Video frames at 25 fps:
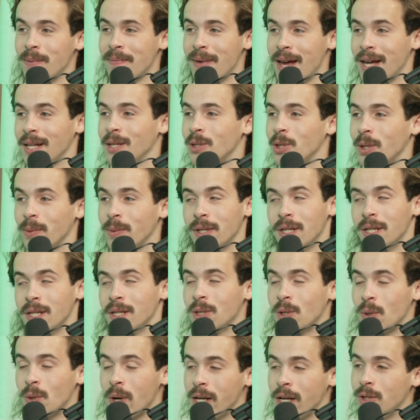because it's
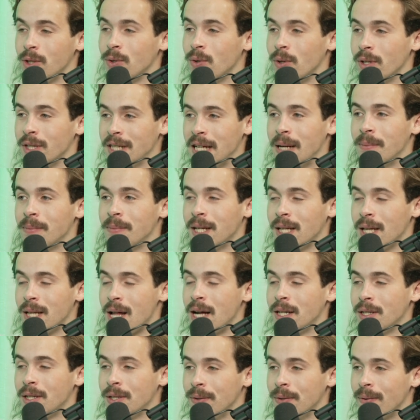a great tool. It's helped me a
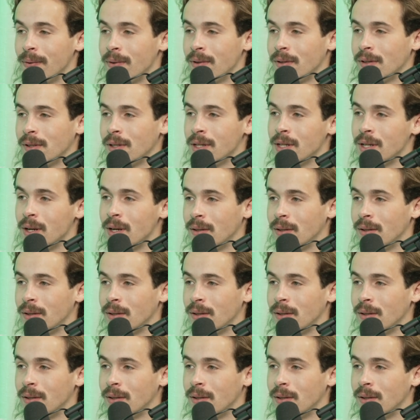lot too. So,